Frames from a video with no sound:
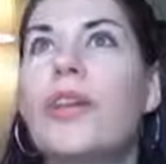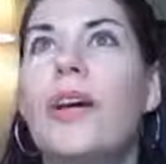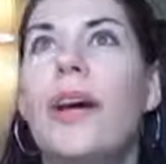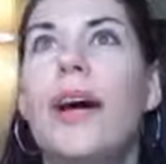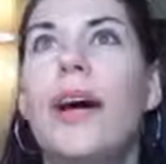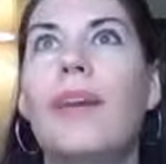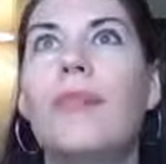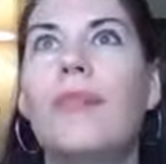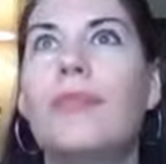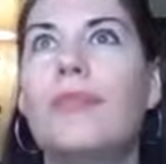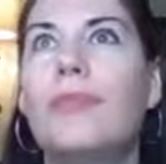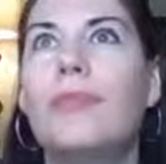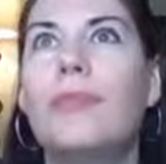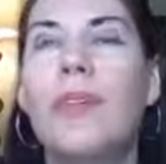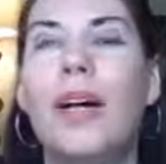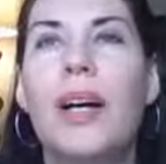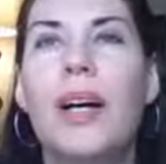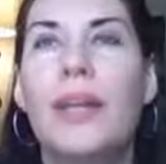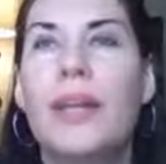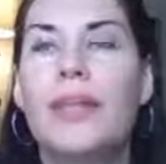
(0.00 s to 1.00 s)
of
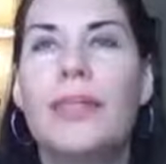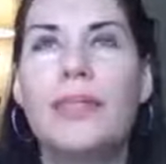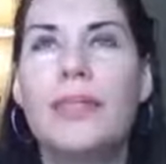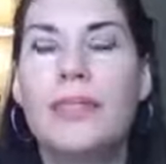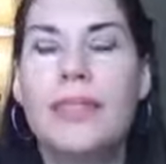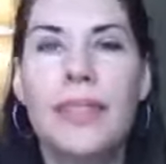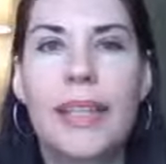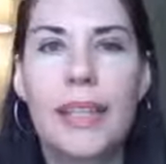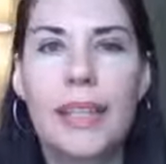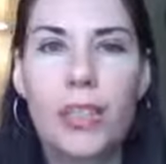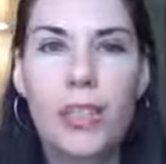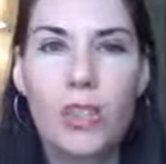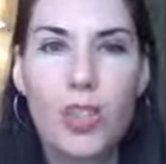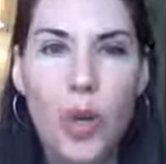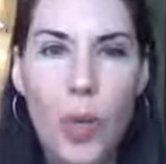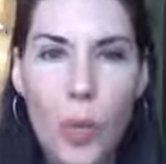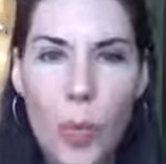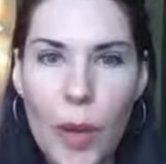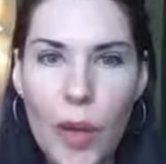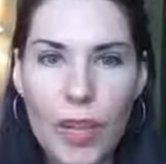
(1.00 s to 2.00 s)
like so
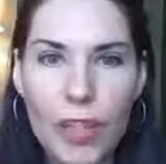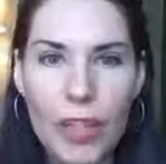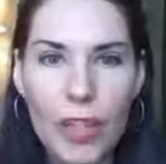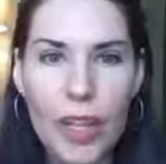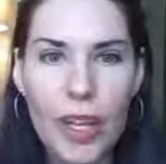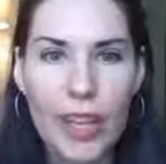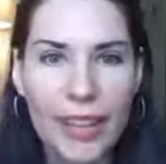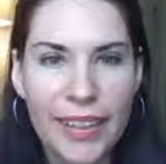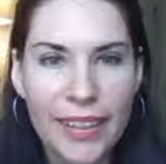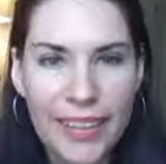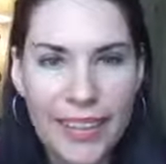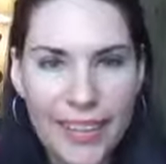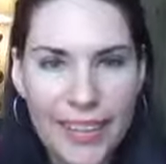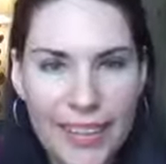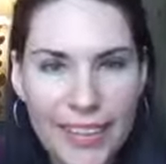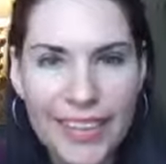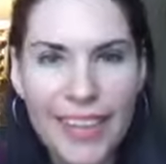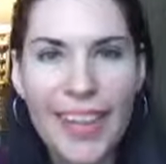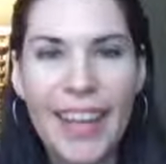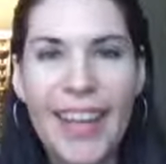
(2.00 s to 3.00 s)
much,
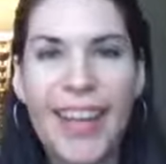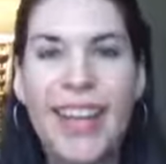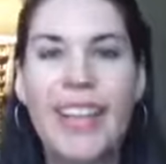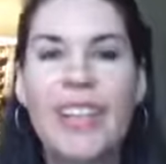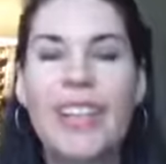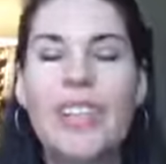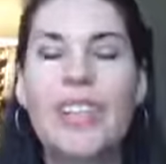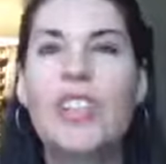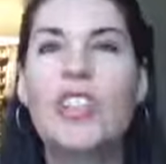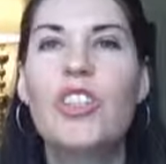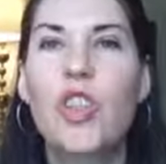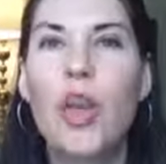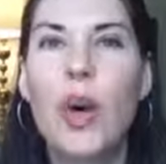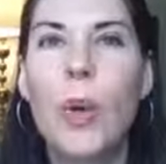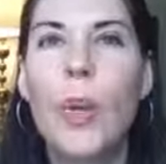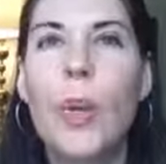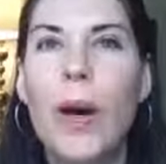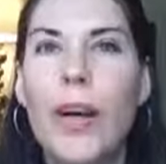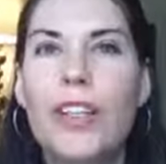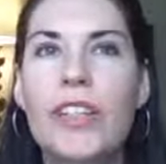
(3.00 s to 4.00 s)
so
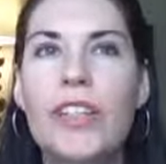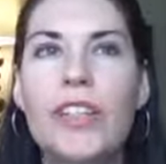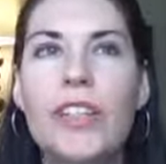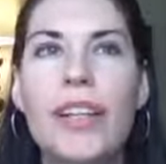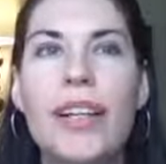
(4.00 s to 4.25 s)
much.